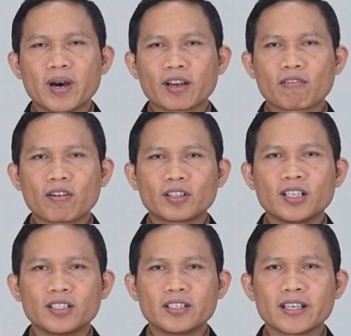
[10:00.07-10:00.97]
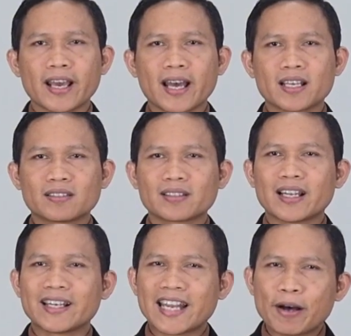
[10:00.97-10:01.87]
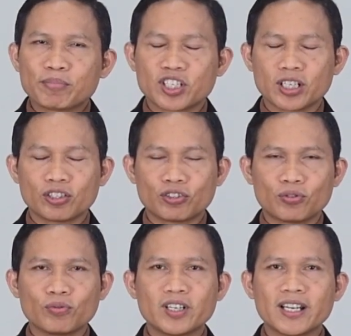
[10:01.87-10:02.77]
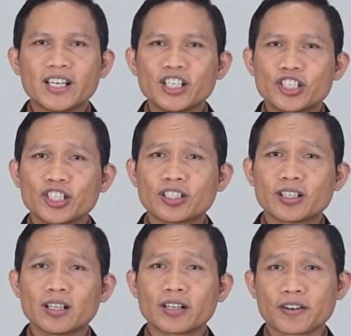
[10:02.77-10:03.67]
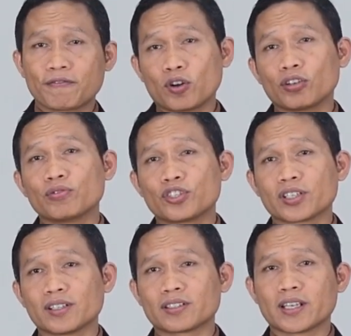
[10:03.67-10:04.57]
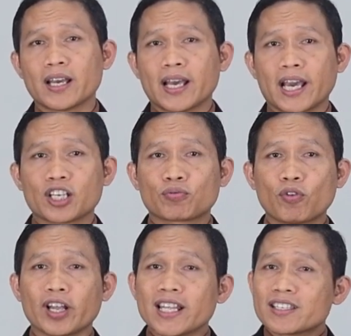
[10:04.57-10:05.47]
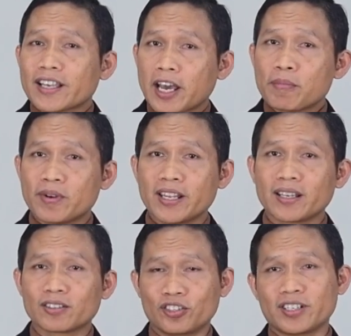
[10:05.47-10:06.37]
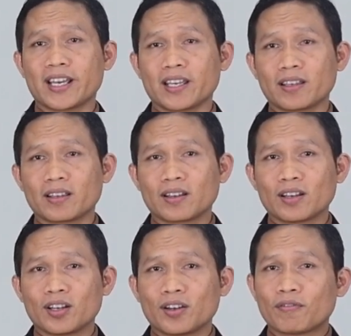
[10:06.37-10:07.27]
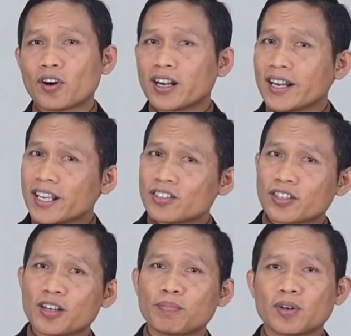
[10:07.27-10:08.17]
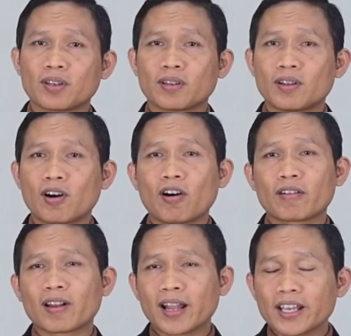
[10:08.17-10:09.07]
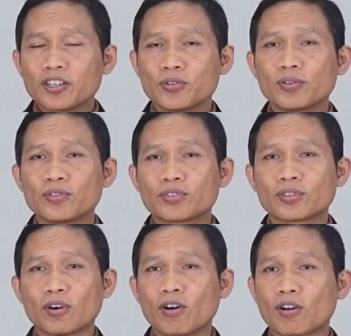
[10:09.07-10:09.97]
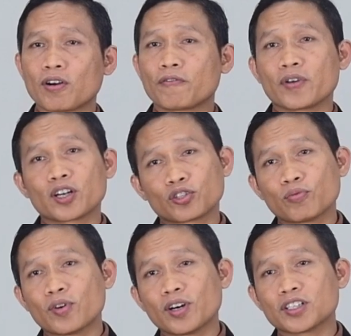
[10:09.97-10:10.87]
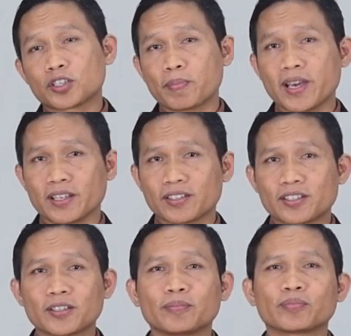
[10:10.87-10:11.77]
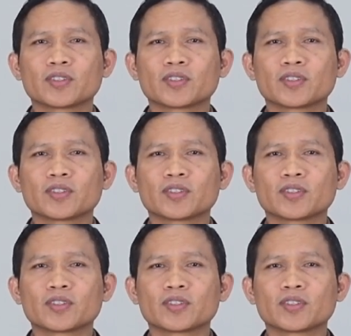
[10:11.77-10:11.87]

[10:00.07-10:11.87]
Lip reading: microteaching has adapted to the digital revolutions as what is happening today. For an example, online tools or virtual space.